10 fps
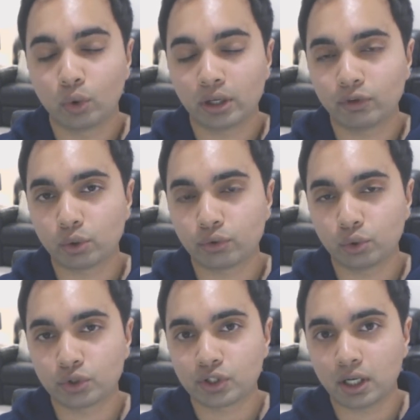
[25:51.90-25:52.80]
Whatever your
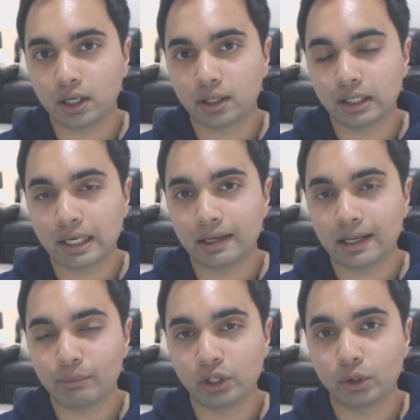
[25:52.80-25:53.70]
thoughts are, uh,
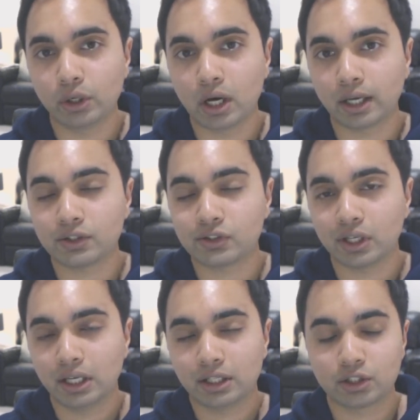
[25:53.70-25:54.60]
let me know,
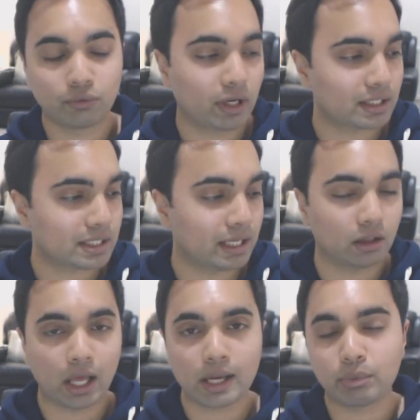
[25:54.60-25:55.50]
guys. Don't forget to
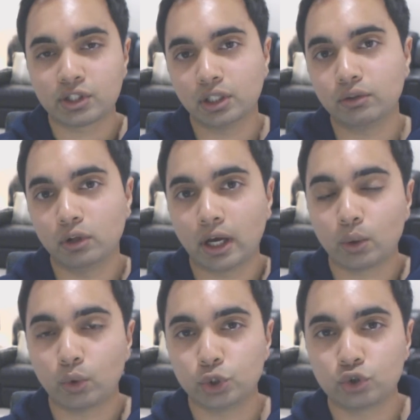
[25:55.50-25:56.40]
hit the like button if you
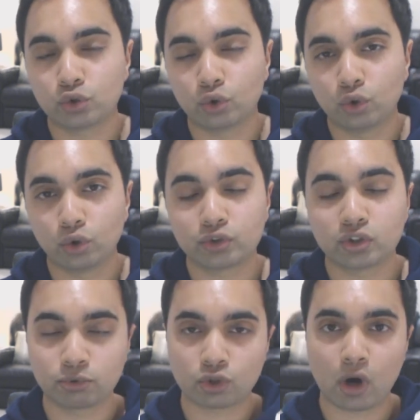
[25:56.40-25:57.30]
like what you saw.
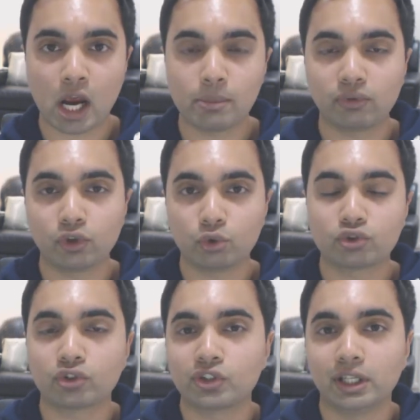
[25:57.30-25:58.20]
Subscribe if you're
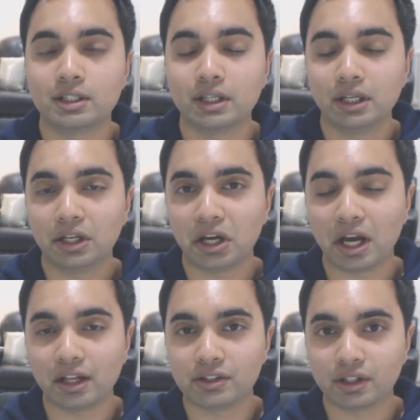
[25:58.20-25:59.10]
interested.
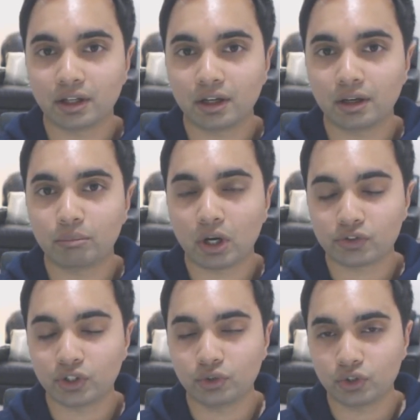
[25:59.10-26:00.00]
And um,
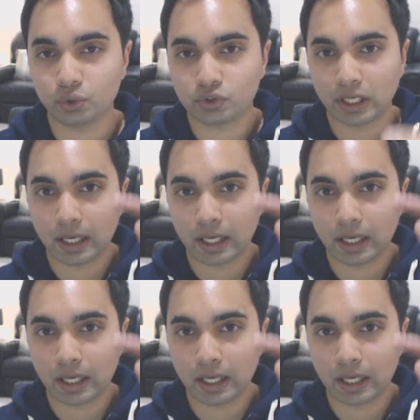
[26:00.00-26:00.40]
I'll see you soon.